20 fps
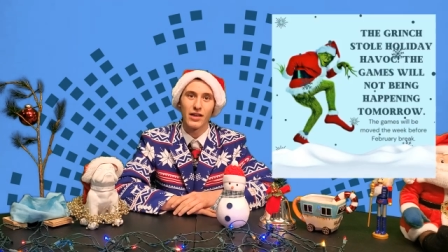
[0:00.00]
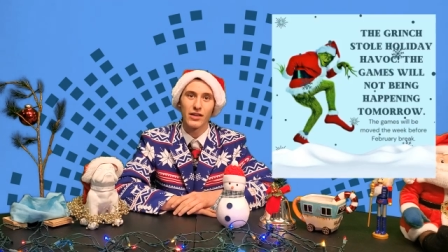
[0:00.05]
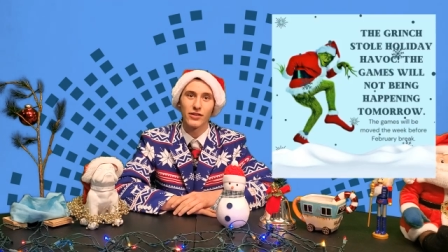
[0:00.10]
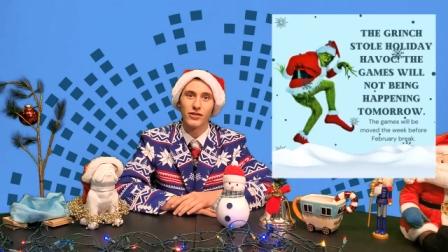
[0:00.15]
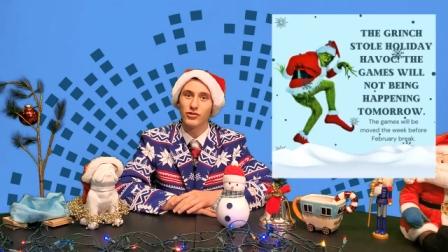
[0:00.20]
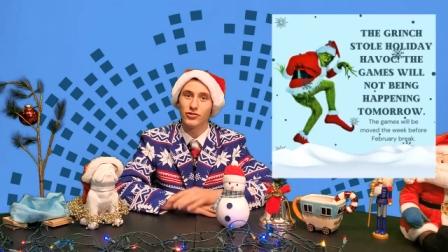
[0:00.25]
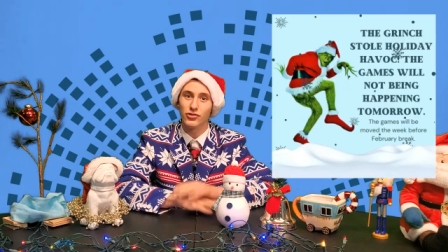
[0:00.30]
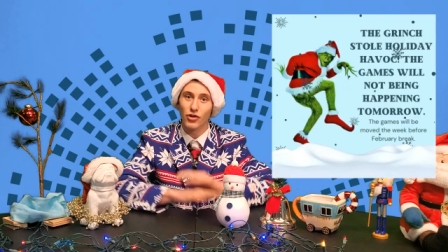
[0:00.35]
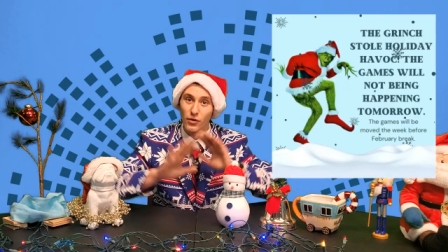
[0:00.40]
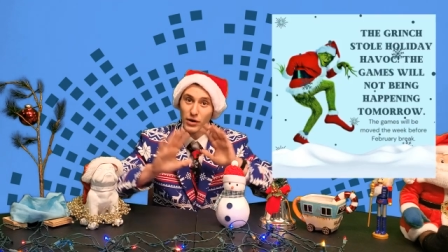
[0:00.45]

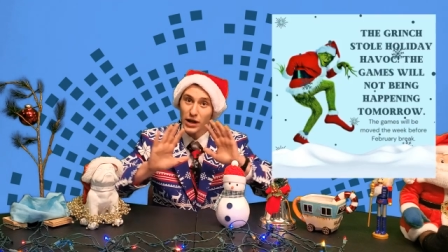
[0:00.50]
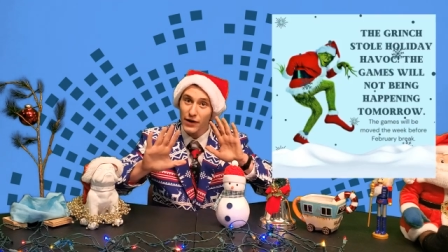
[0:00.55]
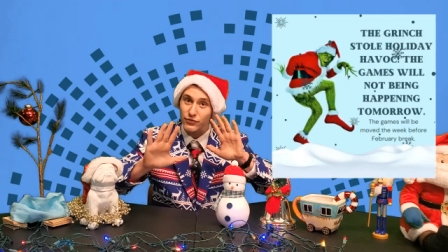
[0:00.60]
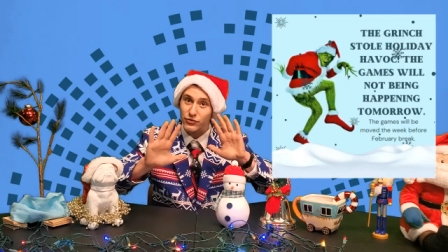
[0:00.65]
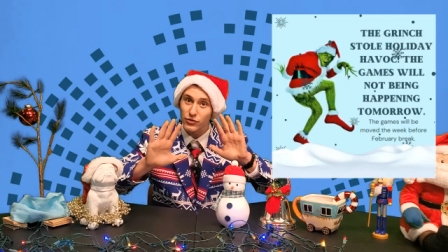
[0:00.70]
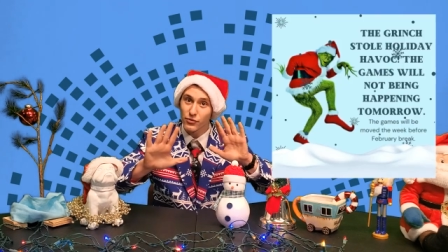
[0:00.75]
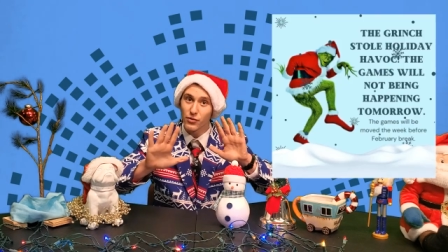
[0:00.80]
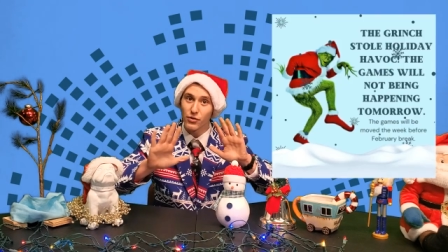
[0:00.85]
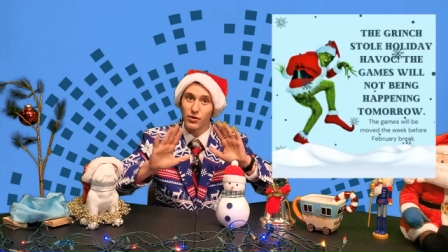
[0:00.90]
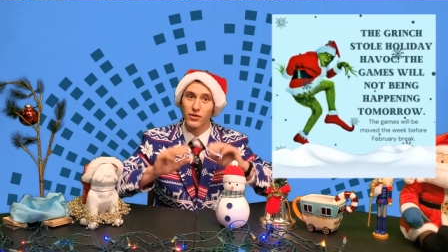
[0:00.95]
You don't have
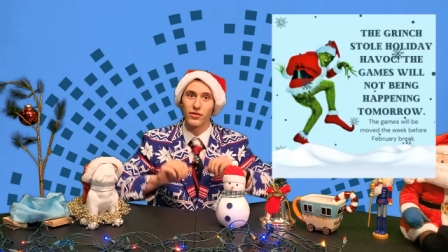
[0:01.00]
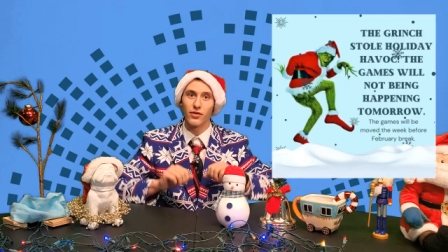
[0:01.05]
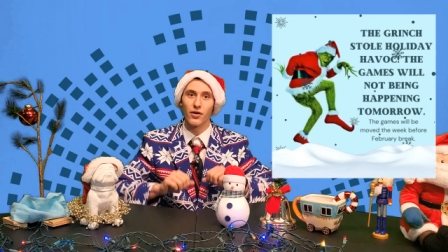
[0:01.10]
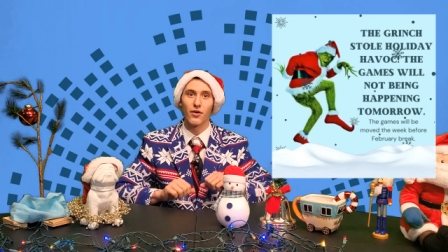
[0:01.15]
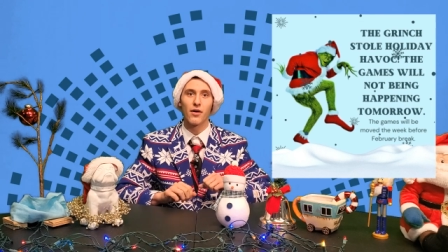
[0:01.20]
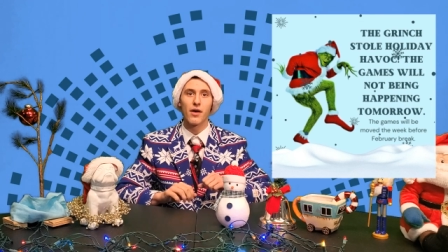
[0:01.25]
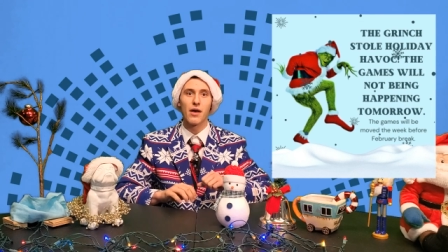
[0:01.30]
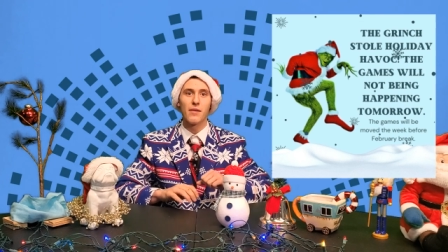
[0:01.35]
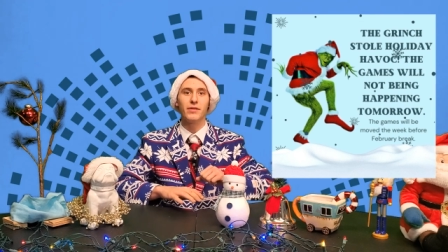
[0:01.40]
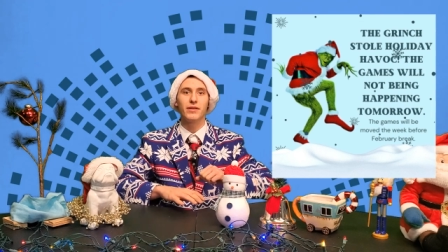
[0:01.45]
to worry
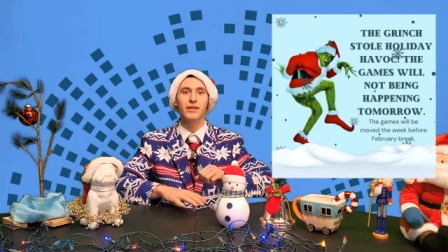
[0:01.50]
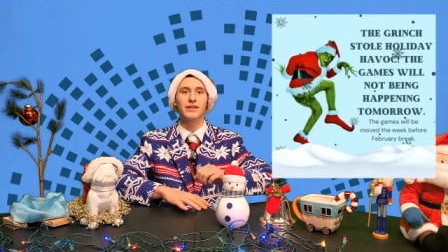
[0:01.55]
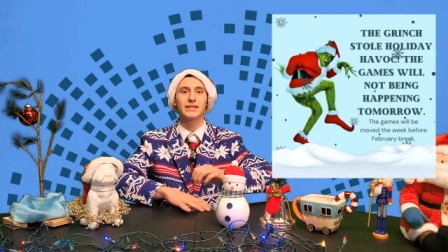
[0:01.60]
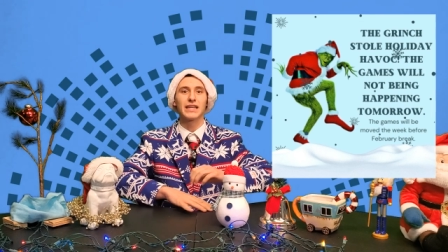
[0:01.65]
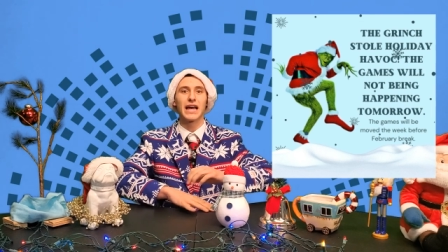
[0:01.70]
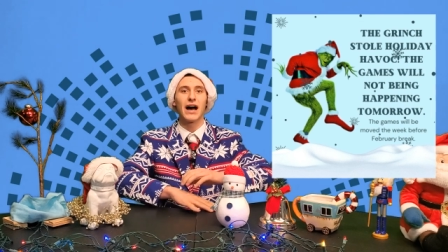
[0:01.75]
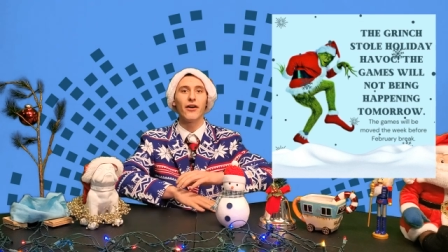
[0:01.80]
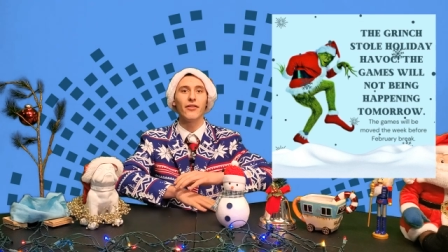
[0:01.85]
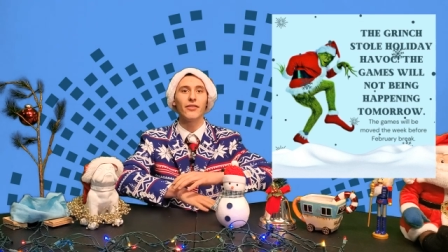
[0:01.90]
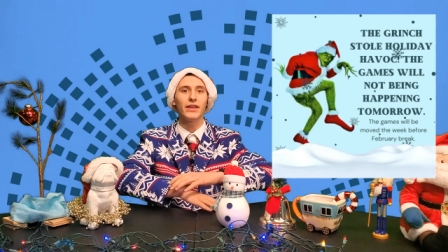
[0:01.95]
though, because
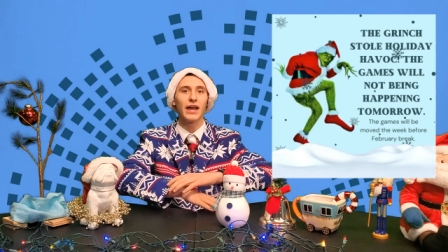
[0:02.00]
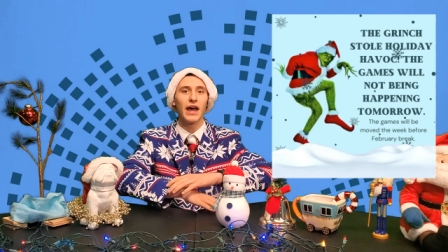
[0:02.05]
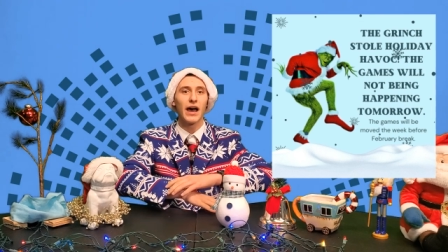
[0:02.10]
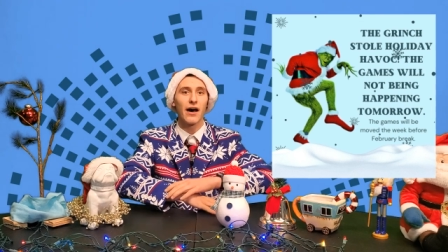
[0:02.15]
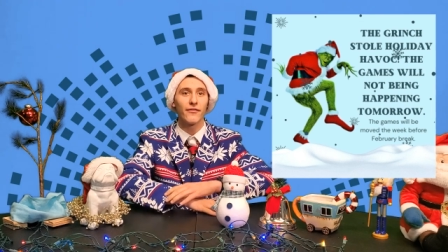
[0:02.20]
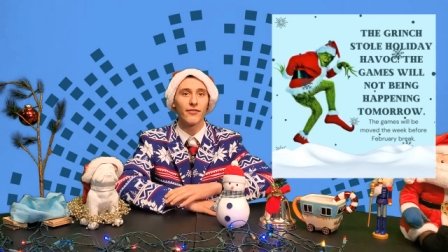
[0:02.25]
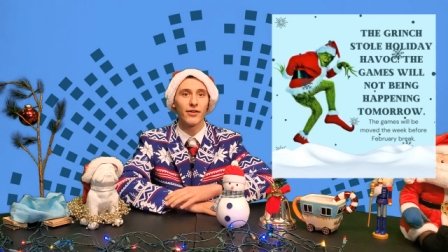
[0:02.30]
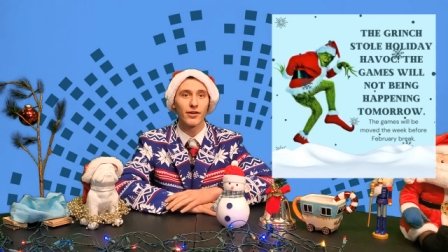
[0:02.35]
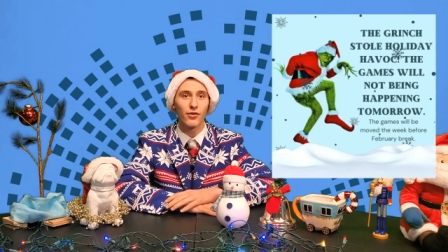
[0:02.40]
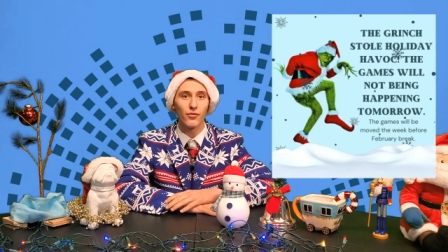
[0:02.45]
Holiday
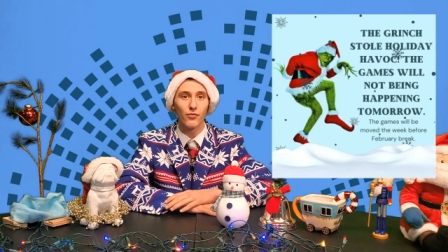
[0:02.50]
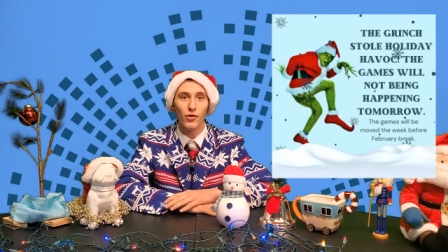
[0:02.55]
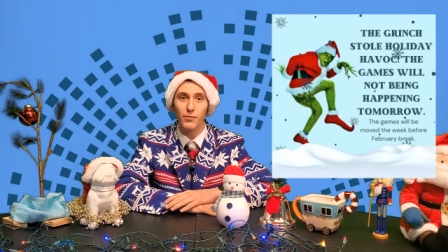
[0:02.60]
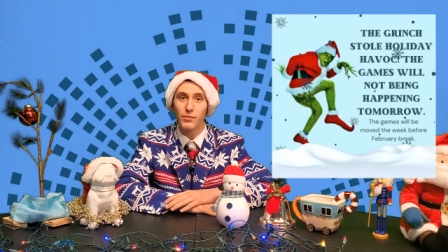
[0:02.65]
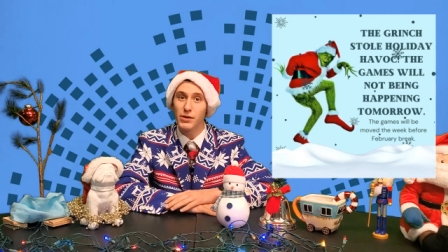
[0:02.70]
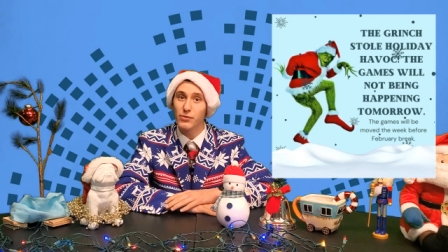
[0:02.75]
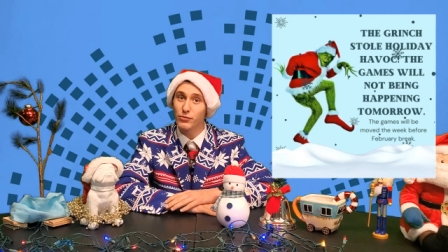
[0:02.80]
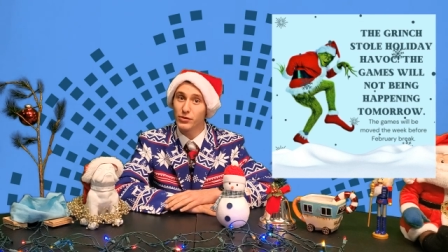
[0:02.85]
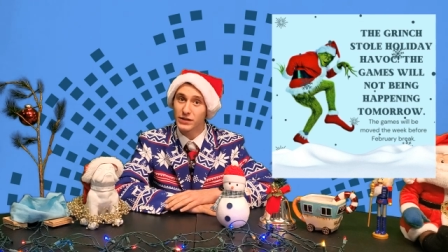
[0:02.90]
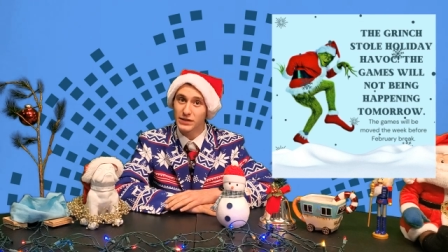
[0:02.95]
Havoc will
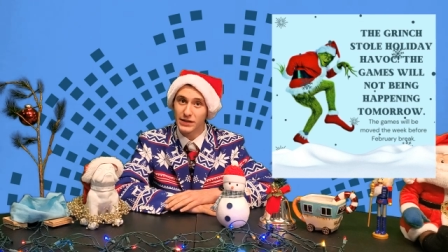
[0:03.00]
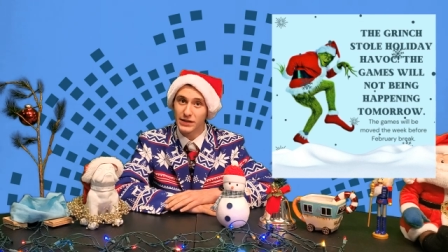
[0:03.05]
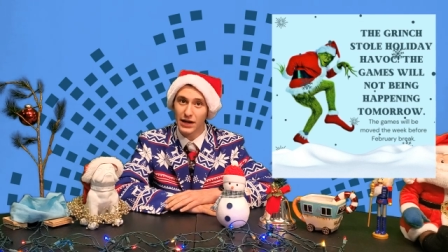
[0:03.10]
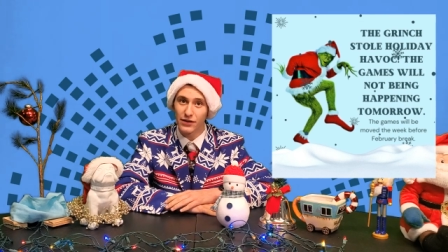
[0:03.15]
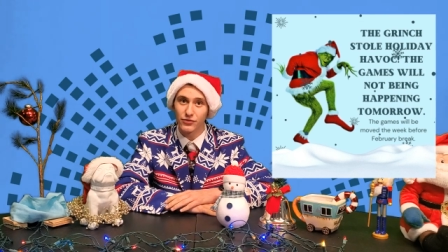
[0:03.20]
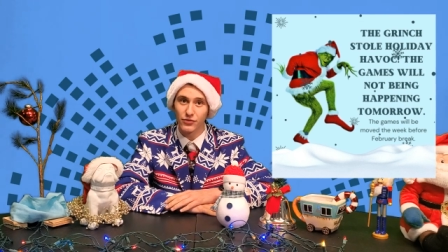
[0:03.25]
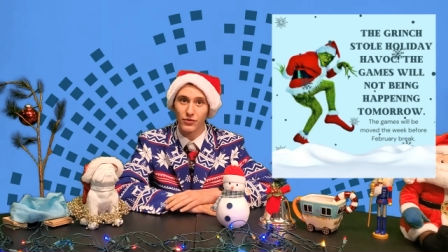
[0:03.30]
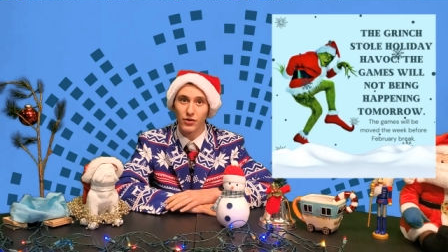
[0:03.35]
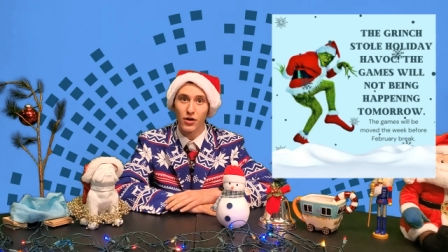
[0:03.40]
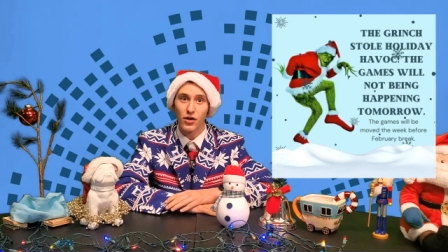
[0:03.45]
be
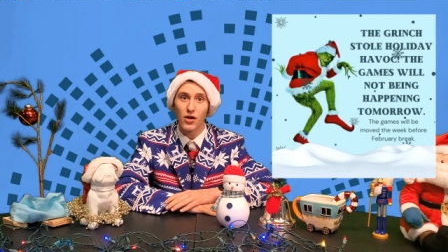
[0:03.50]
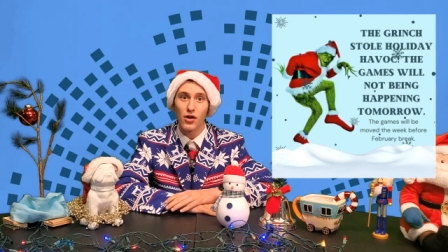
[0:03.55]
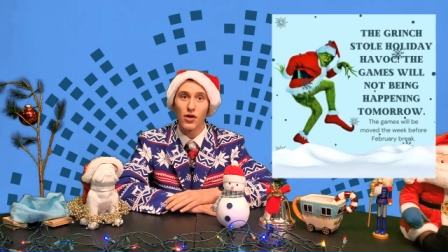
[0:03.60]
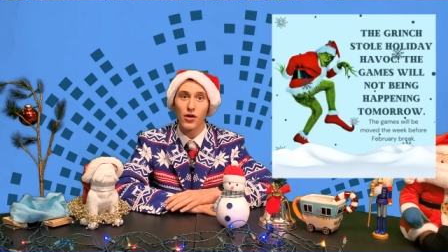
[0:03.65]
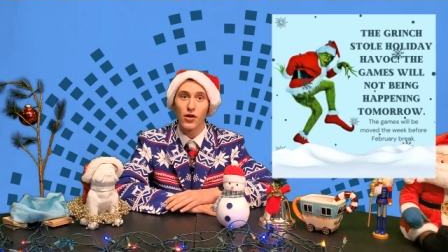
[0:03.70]
rescheduled